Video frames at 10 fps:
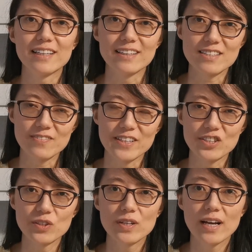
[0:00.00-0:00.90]
In this
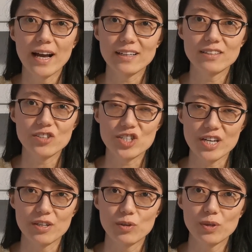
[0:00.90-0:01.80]
video, I'm gonna
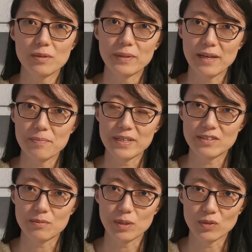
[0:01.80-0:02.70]
share a quick
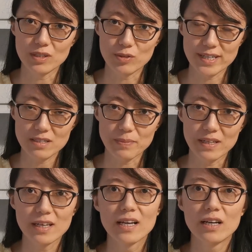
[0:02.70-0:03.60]
plant-based protein
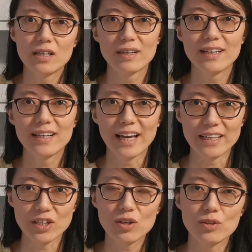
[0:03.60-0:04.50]
recipe.
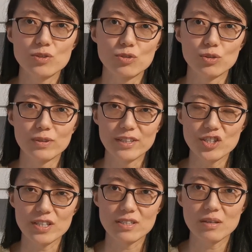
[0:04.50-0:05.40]
It includes two
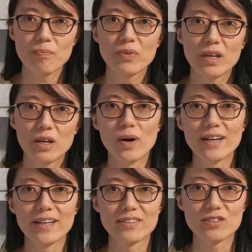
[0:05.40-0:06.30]
dishes.
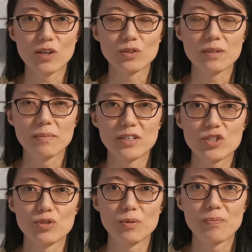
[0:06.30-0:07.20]
One is Saute
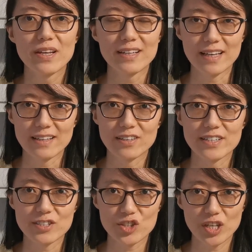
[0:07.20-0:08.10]
Mushroom, the other
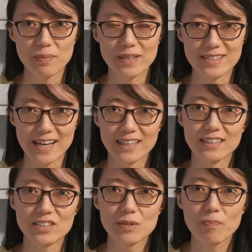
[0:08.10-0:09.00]
is Chickpea
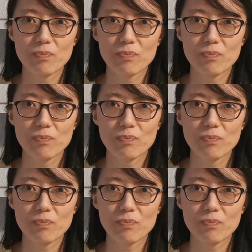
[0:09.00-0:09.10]
Salad.